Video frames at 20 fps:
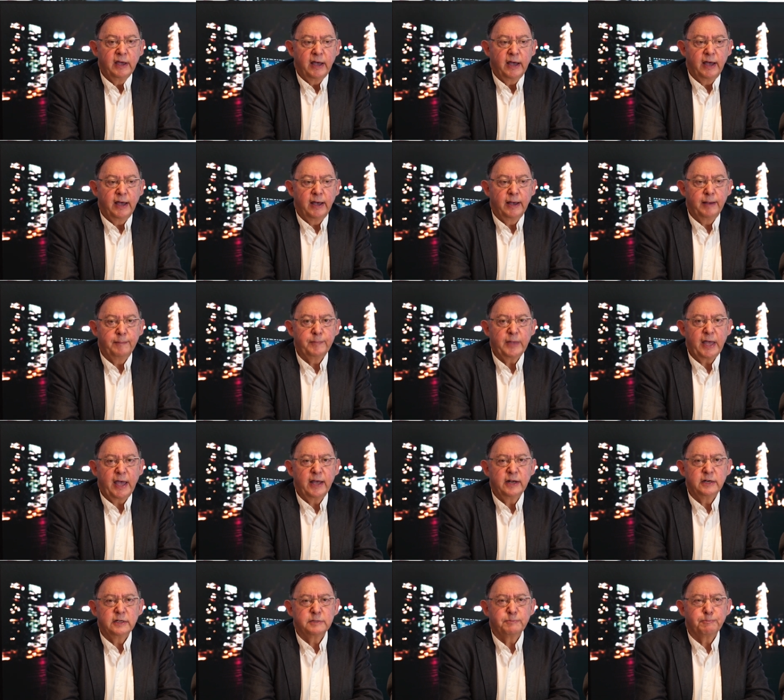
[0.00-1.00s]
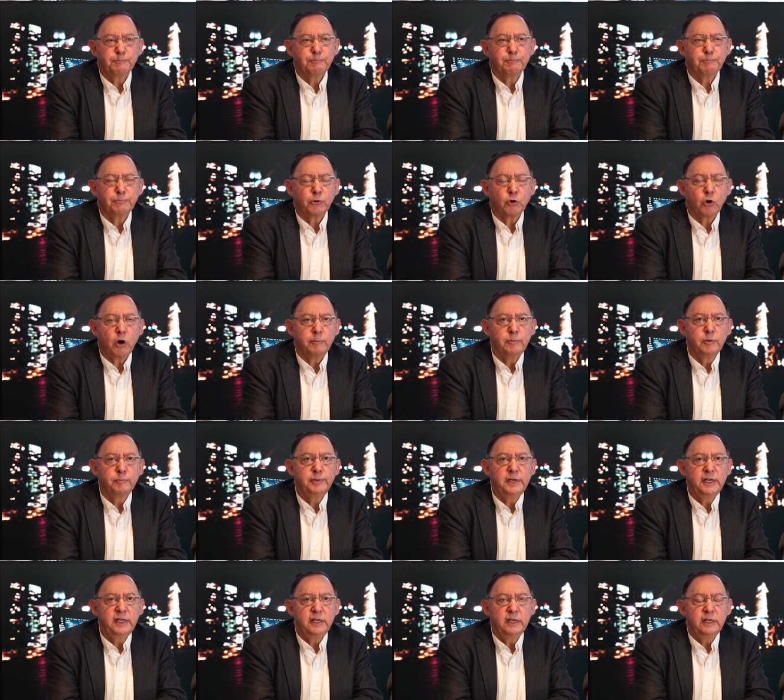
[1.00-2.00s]
And
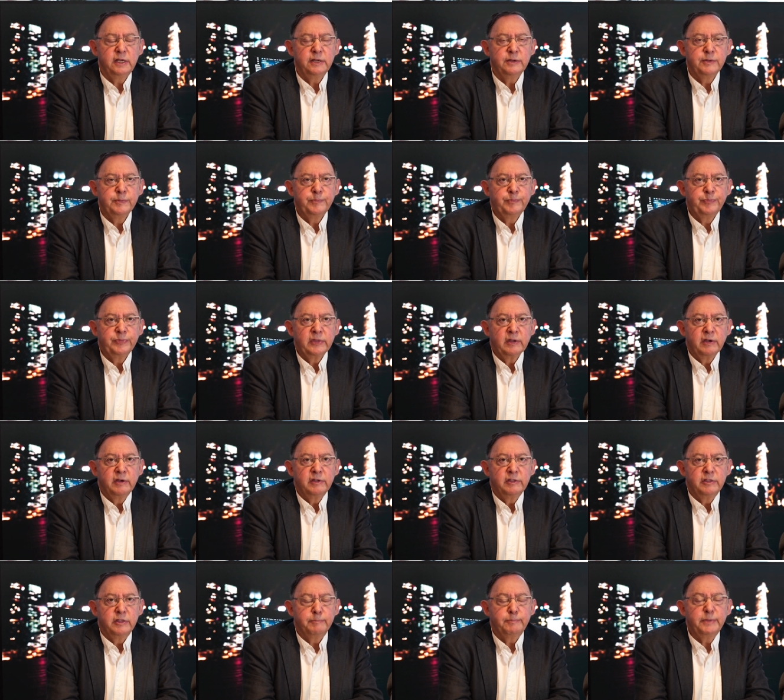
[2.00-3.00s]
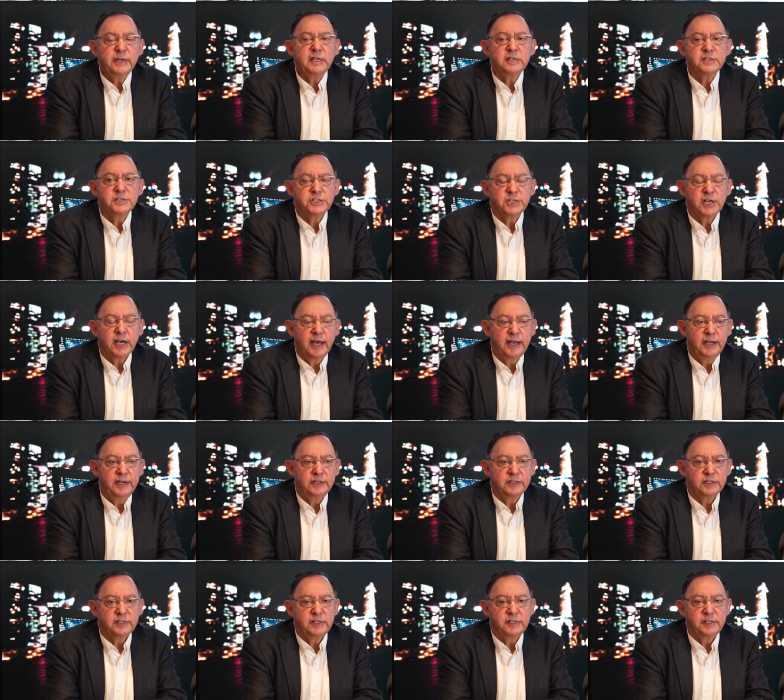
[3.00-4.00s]
probably the biggest
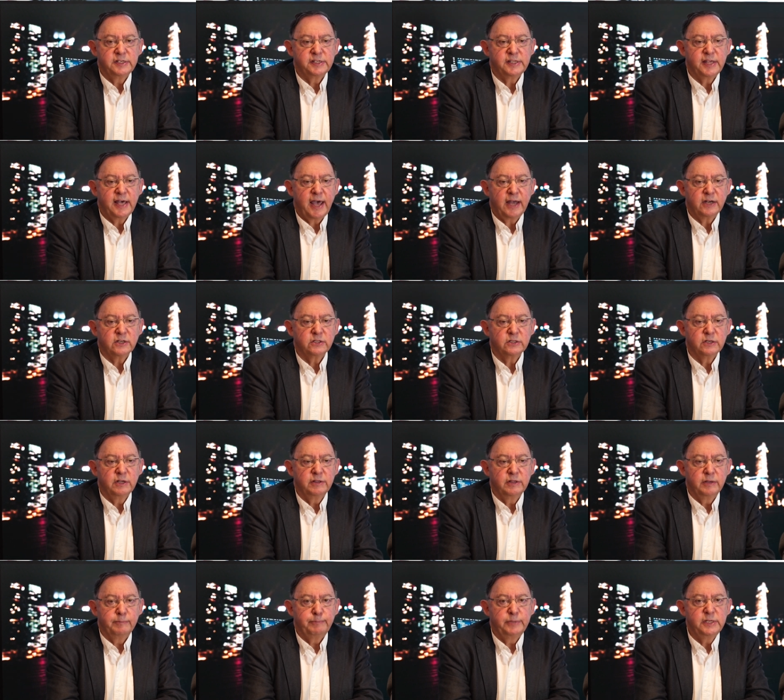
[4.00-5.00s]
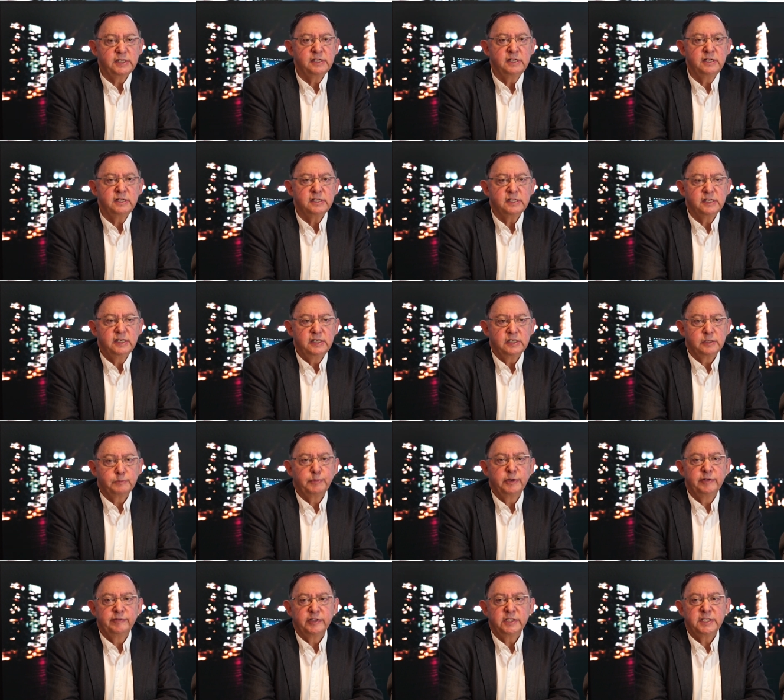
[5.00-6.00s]
change is that the business is
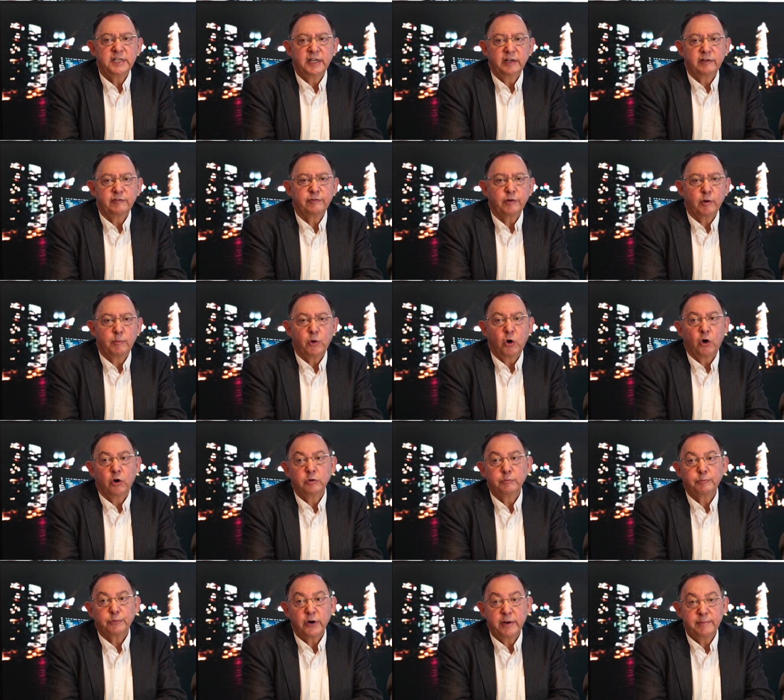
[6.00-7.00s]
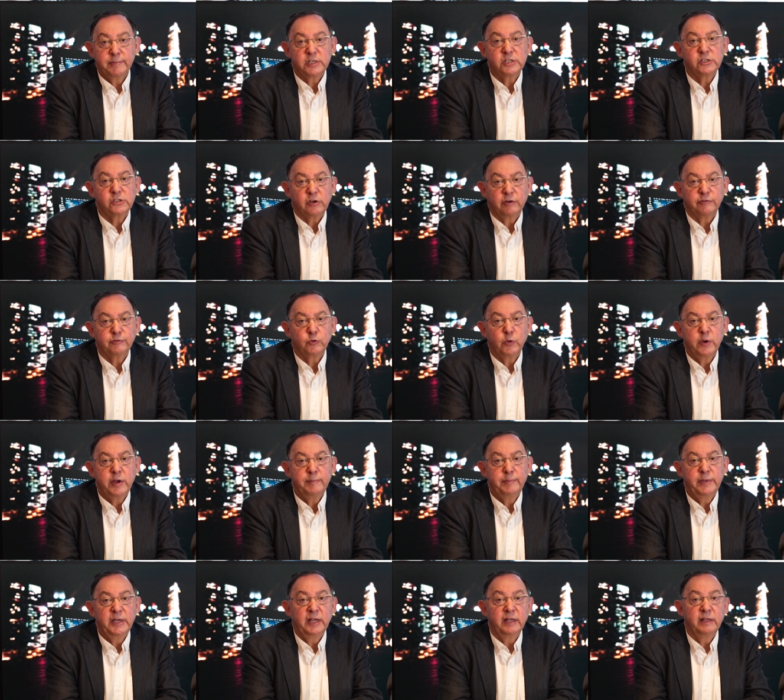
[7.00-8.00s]
pivoting from on-premise software,
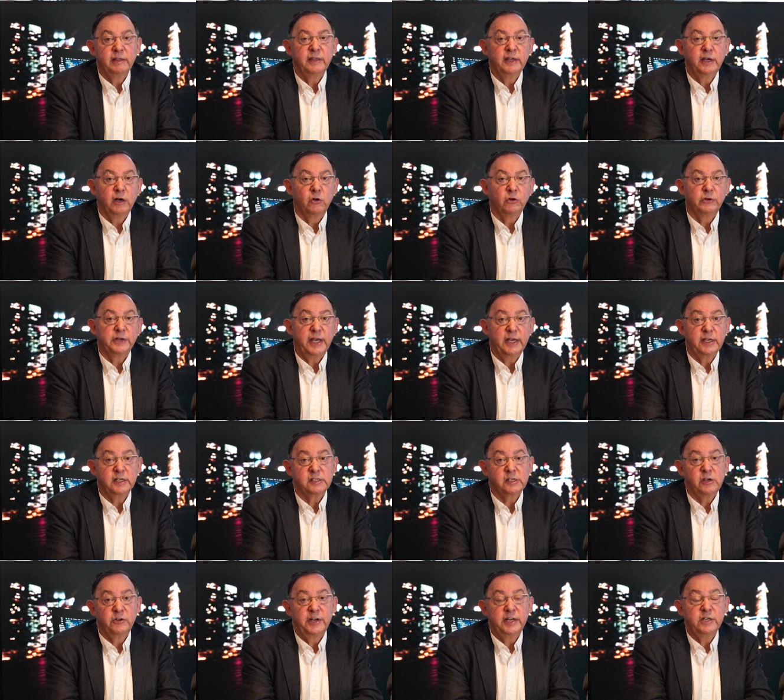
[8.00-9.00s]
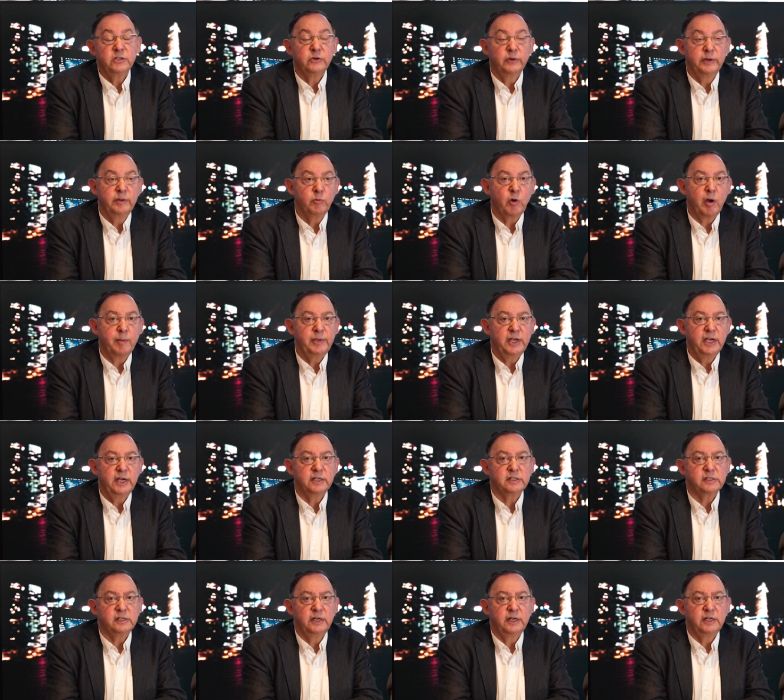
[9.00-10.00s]
being the old Exonet or MYB
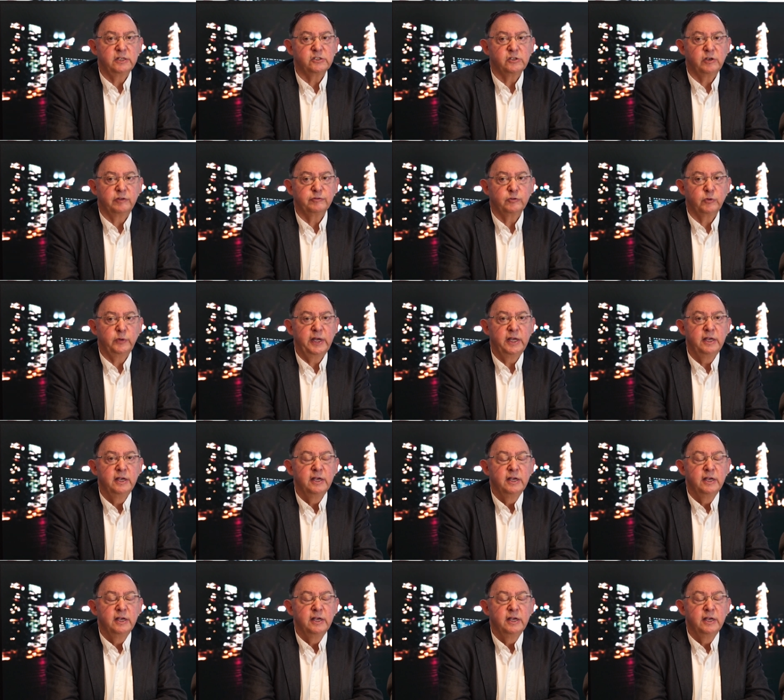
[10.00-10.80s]
Exonet software,